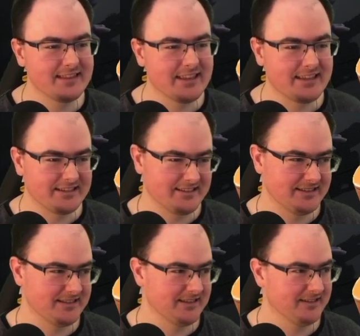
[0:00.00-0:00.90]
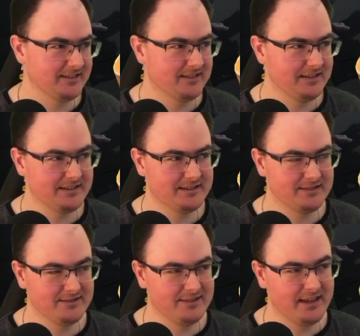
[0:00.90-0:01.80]
this. Let's
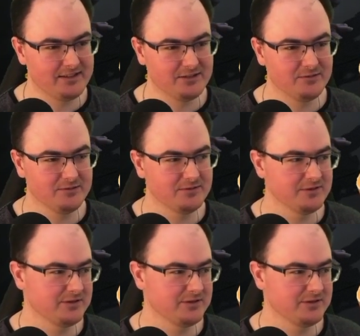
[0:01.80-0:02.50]
get a taunt.